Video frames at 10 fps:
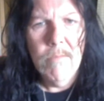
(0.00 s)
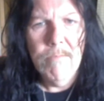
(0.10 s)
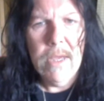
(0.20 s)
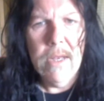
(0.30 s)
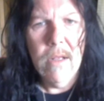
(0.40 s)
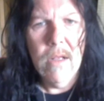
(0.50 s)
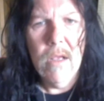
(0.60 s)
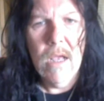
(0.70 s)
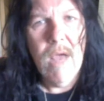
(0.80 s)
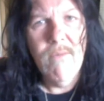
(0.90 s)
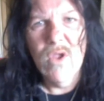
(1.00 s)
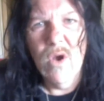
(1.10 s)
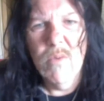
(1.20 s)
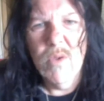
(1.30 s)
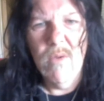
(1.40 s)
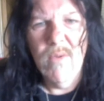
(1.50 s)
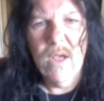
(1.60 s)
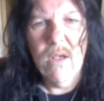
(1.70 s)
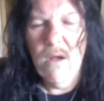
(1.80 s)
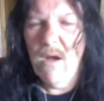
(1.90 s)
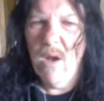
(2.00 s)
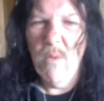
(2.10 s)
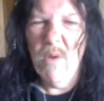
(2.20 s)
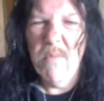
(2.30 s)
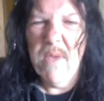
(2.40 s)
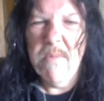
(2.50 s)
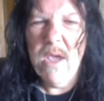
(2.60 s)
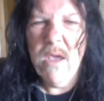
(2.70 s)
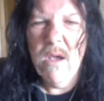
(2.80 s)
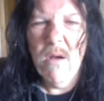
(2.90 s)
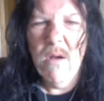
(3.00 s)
But other times I think, I don't want to be me.